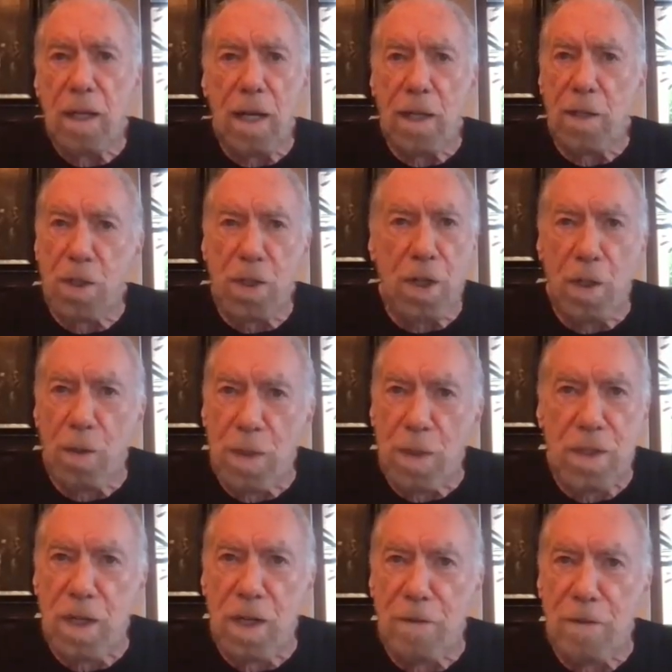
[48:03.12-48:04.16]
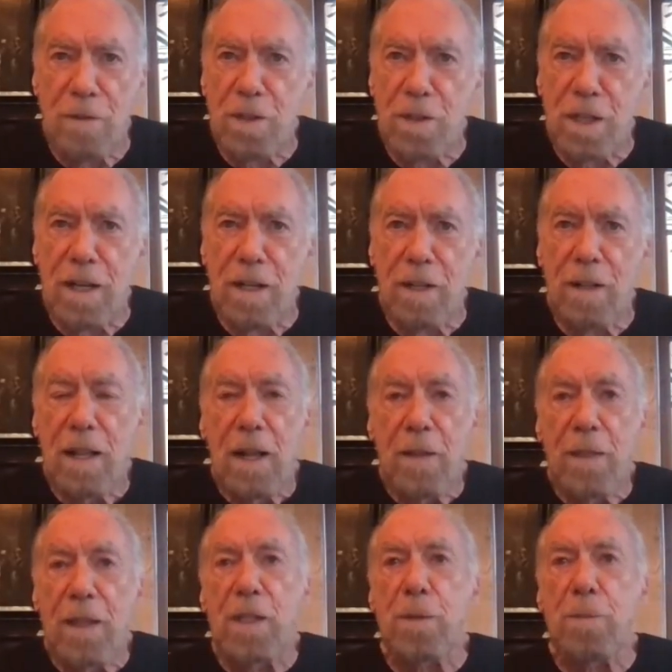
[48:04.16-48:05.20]
God's children's aren't for sale.
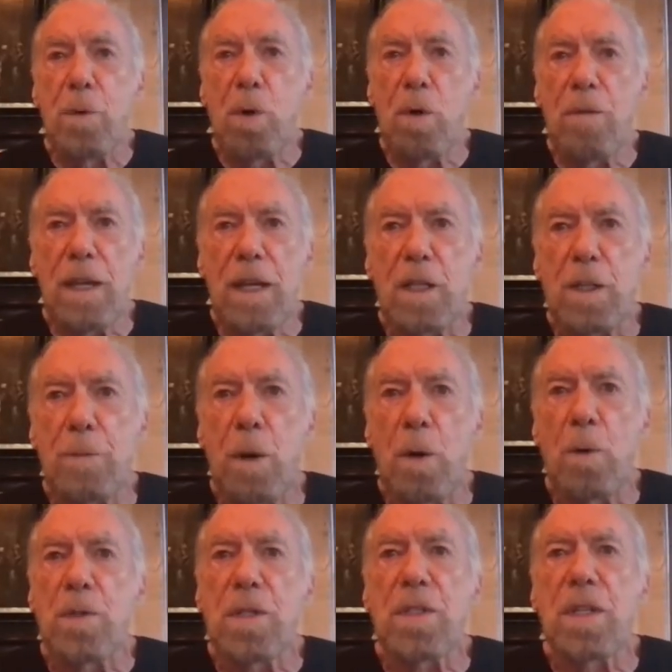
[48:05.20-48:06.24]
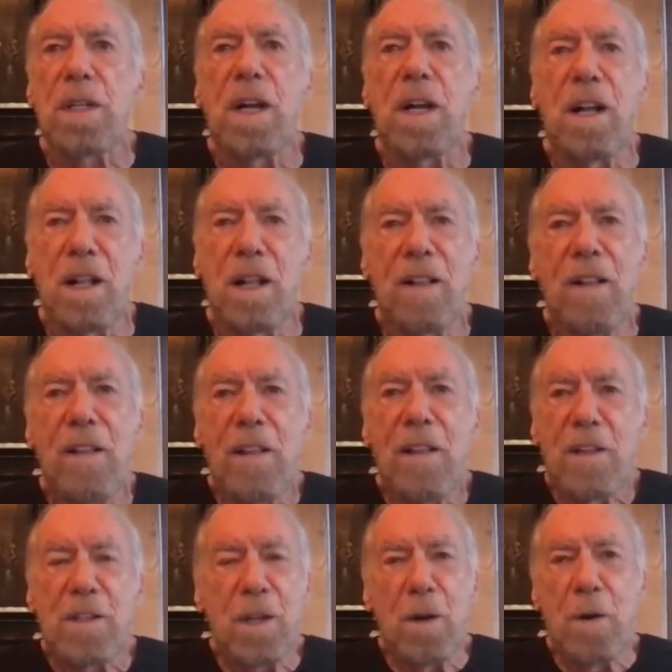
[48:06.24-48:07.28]
This movie exposes it all.
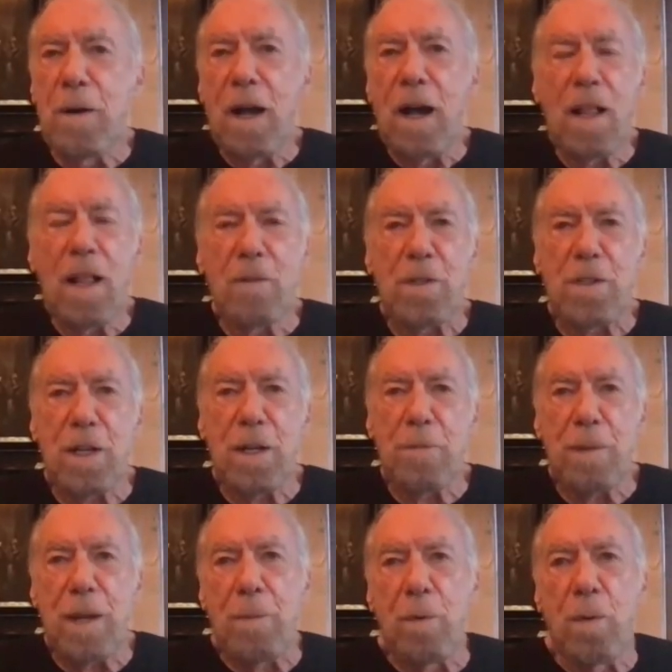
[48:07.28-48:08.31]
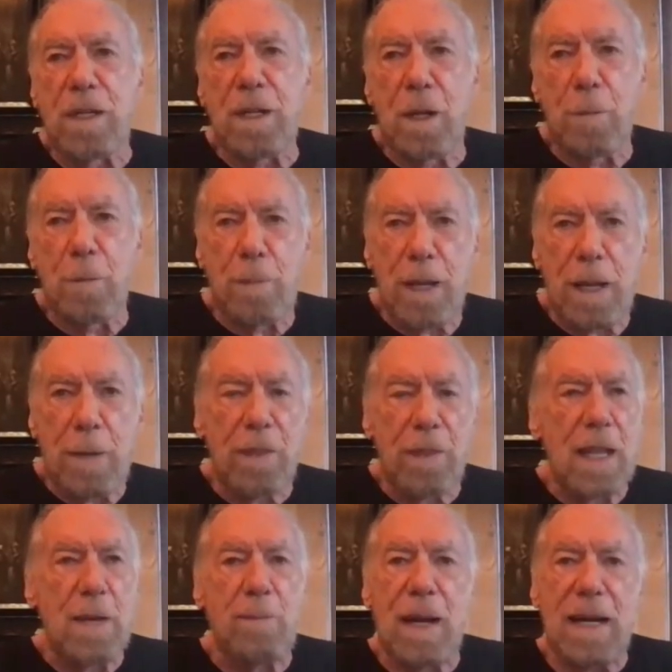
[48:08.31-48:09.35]
So all of a sudden, people would tell people
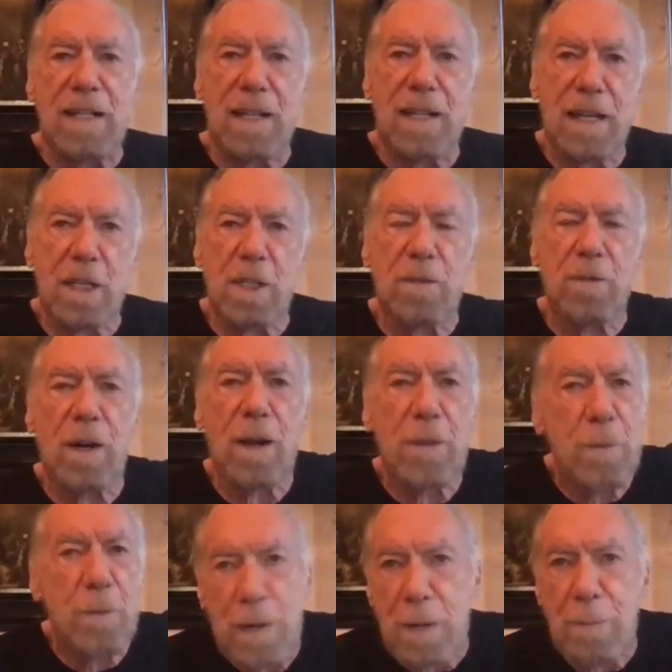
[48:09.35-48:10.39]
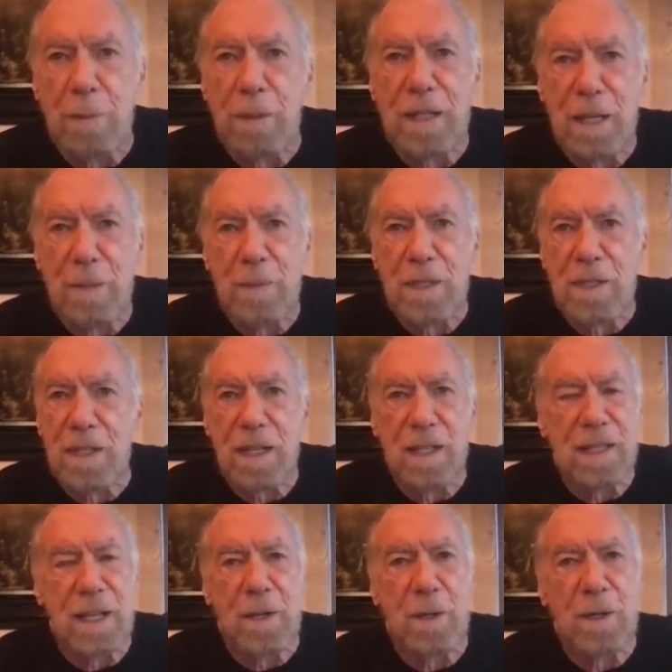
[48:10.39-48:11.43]
they'd buy tickets for other people to come and see it.
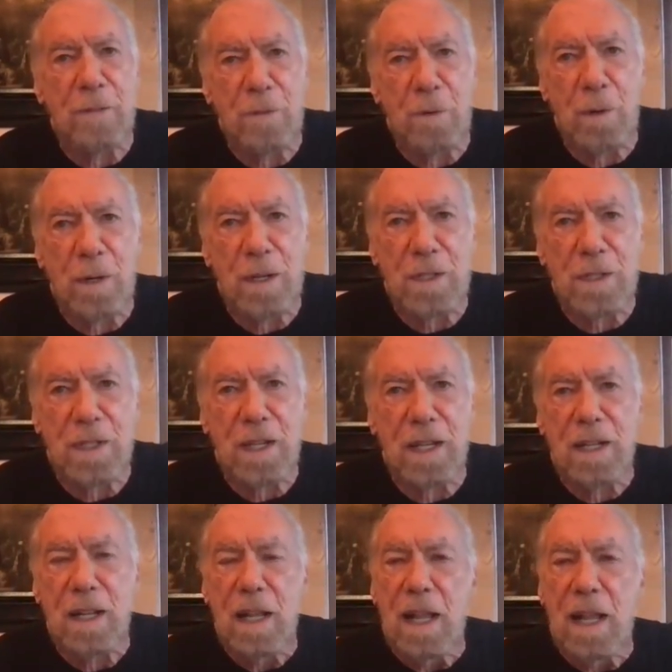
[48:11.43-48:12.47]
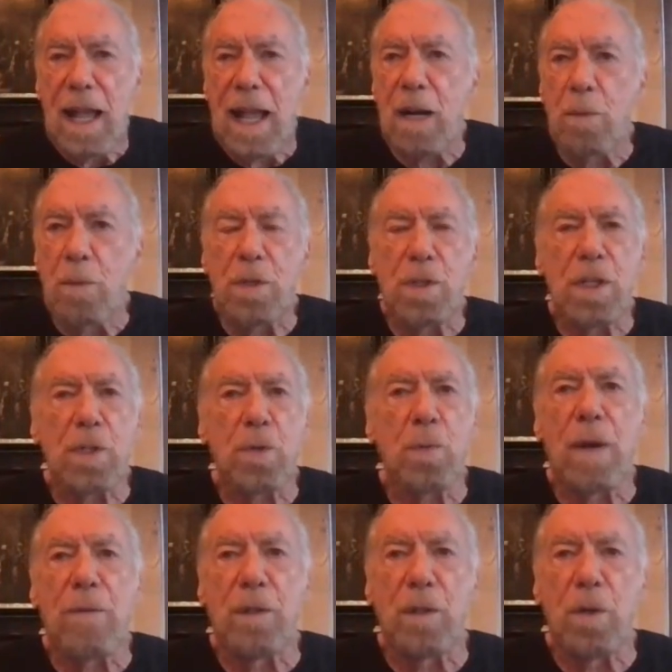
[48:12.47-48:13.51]
They couldn't afford to see it. And it was just
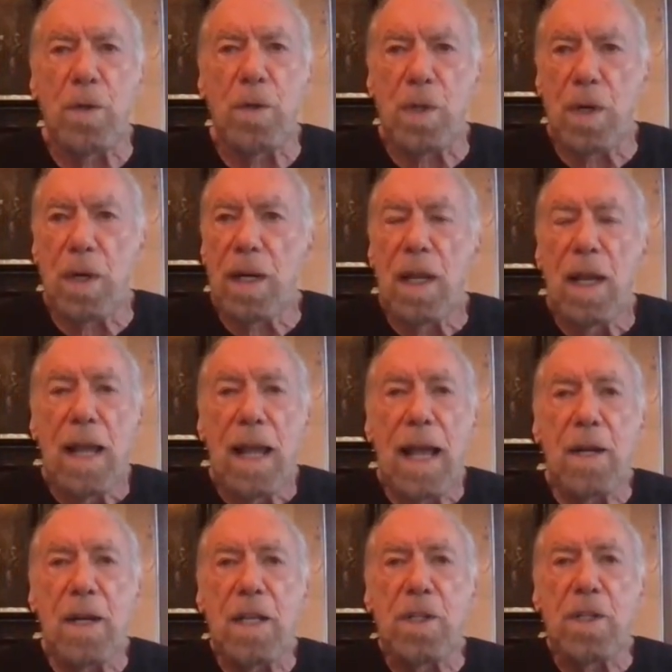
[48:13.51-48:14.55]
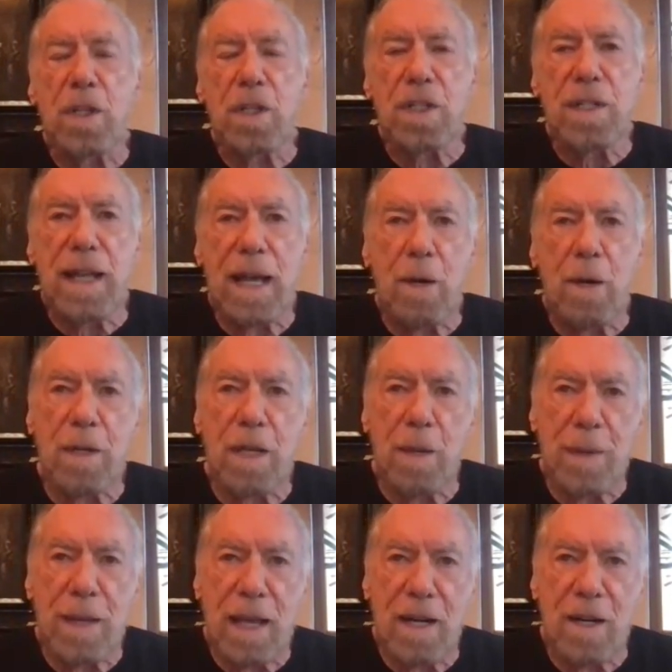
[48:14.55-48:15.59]
revolutionary. And it's just now
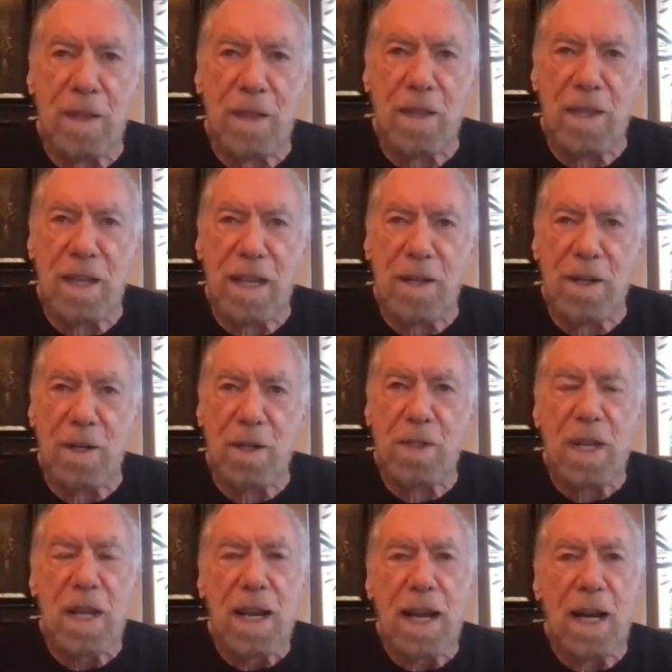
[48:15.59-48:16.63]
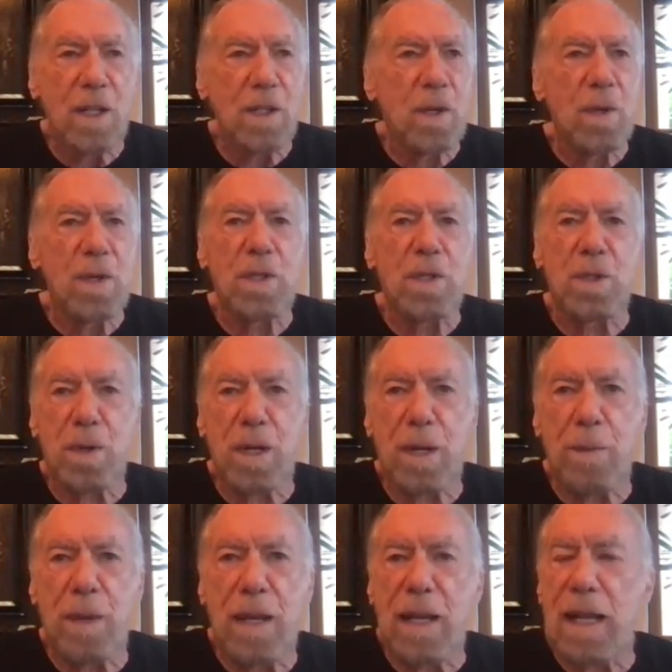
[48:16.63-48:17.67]
coming out of the theaters. It'll go to
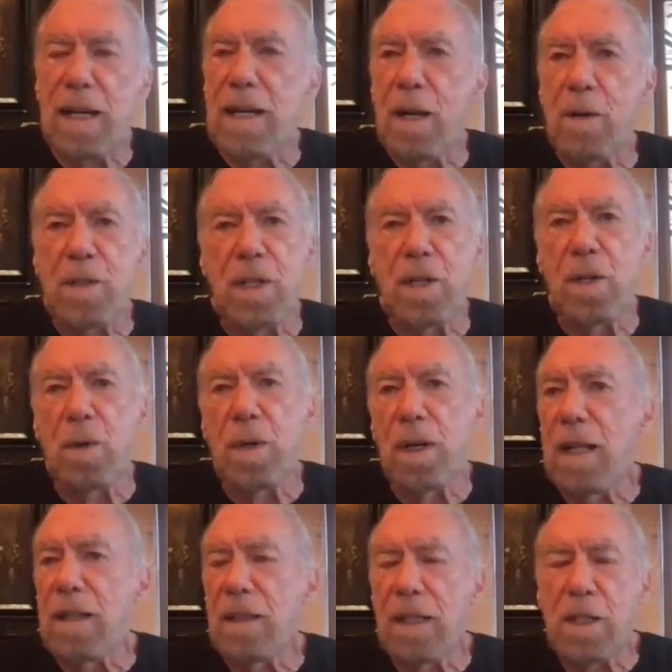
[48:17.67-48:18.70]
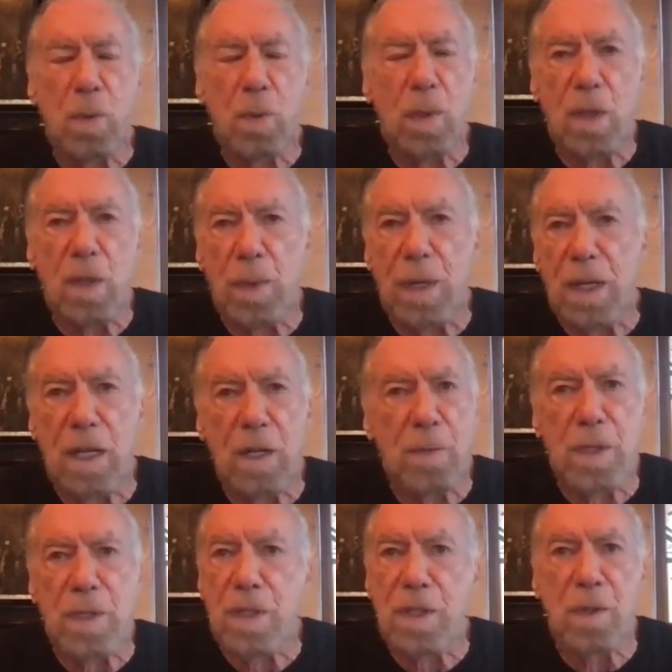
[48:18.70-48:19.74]
streaming. And now it's going to go to at least 23
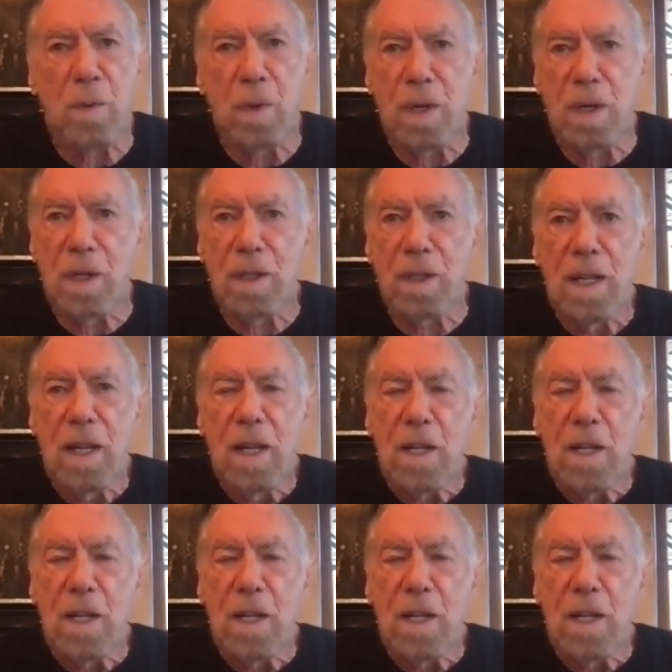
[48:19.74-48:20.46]
countries in the world.